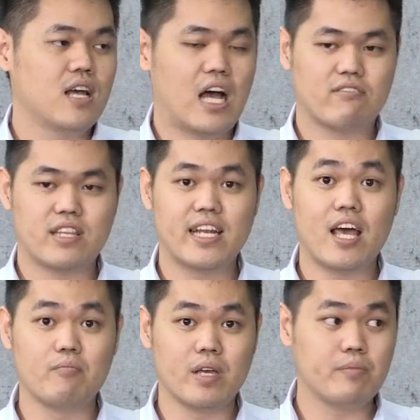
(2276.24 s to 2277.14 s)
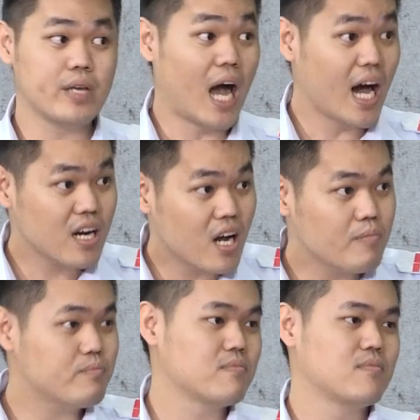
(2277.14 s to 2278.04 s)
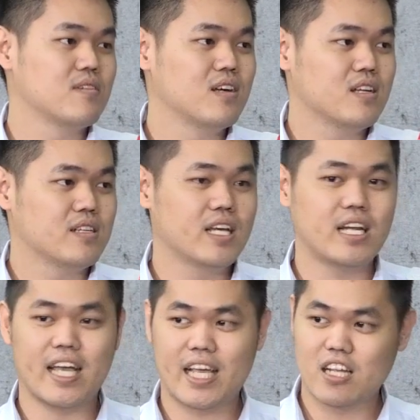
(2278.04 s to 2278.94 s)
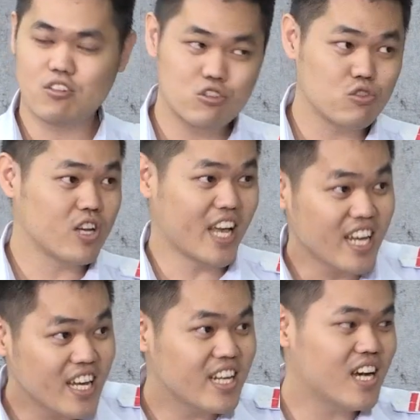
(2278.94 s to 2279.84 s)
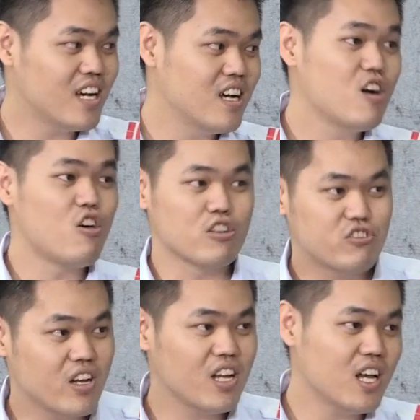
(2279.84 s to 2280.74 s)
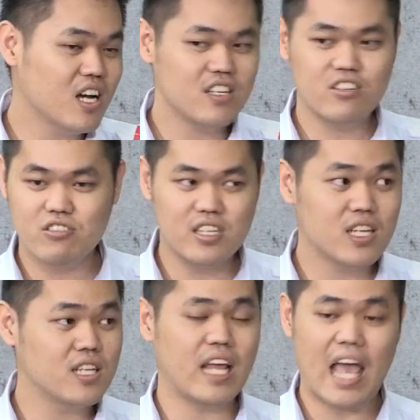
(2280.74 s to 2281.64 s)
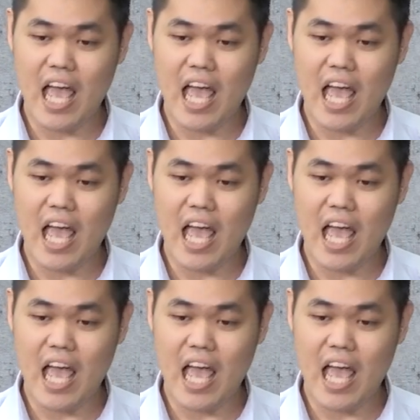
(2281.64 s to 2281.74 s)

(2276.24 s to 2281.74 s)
After that, maybe Arab. Then I can go to Canada, Australia, New Zealand.